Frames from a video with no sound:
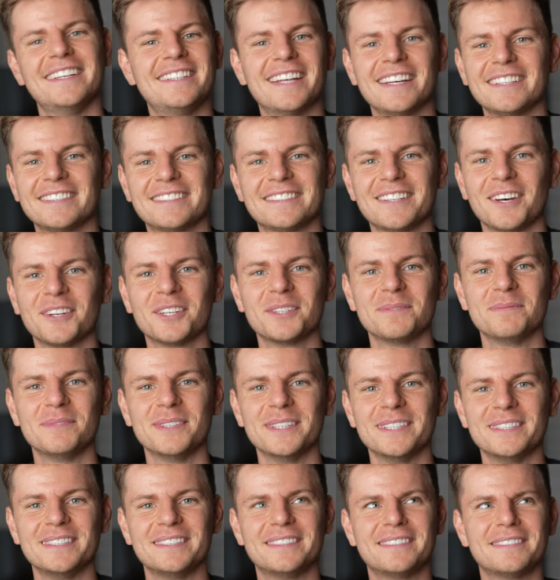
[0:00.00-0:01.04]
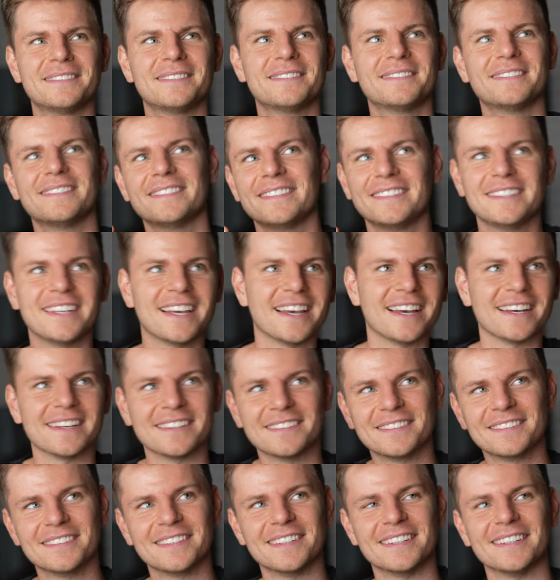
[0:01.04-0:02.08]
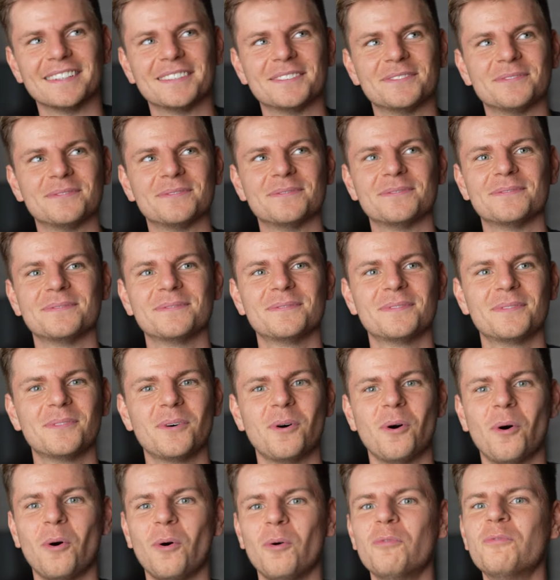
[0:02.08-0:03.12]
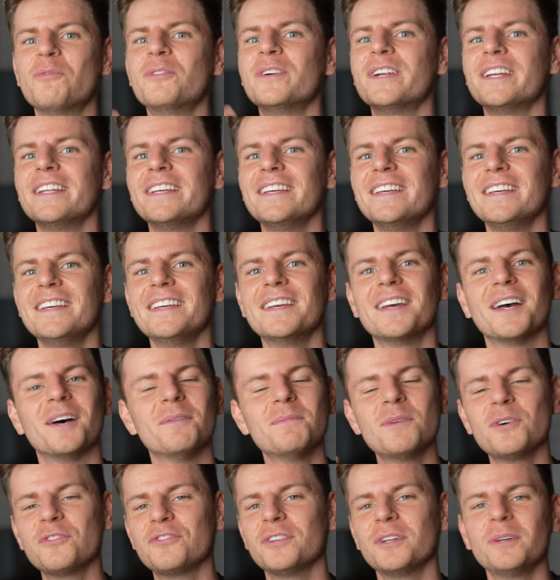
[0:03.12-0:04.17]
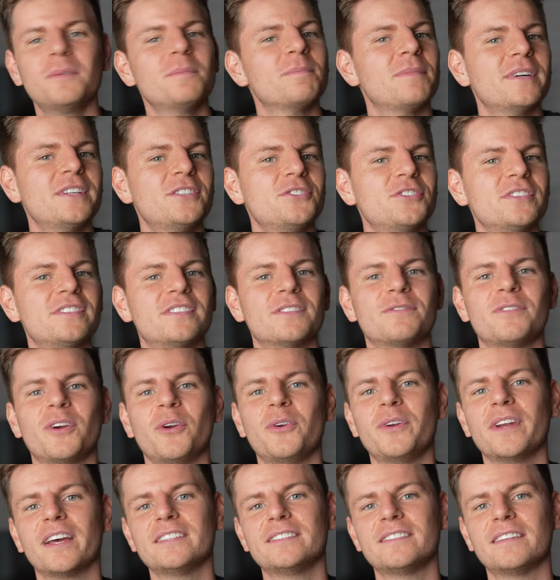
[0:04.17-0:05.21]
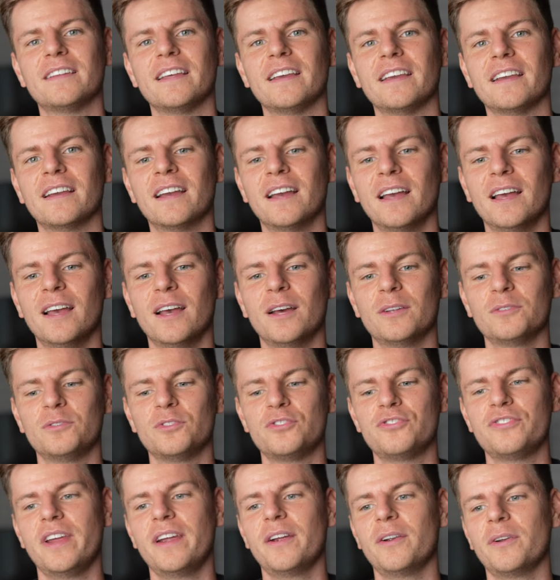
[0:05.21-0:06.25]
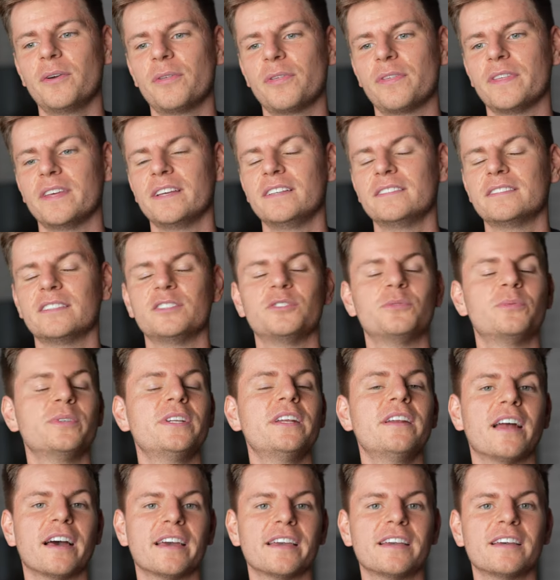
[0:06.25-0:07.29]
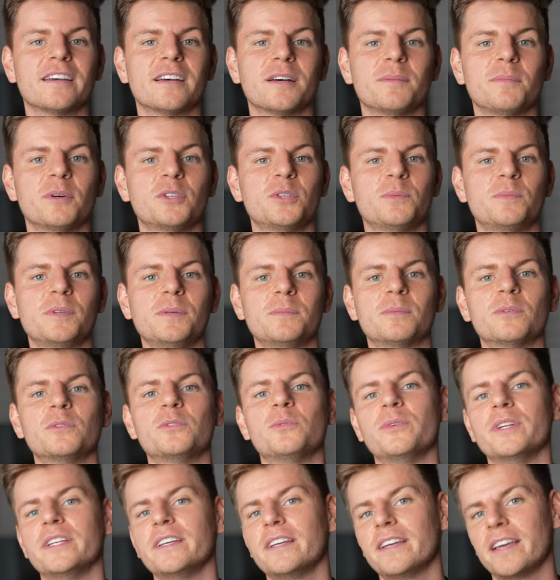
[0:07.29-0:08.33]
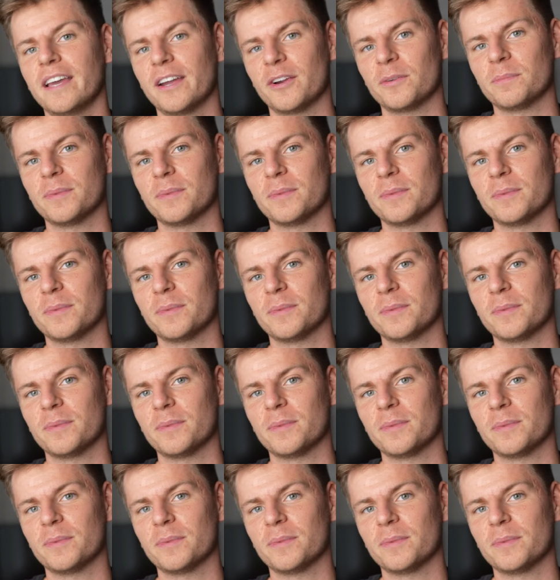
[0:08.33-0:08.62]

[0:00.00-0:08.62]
it does sound a bit, yeah, um, overly emotional, but it's just a very nice thing to share things that you really like about the people you really care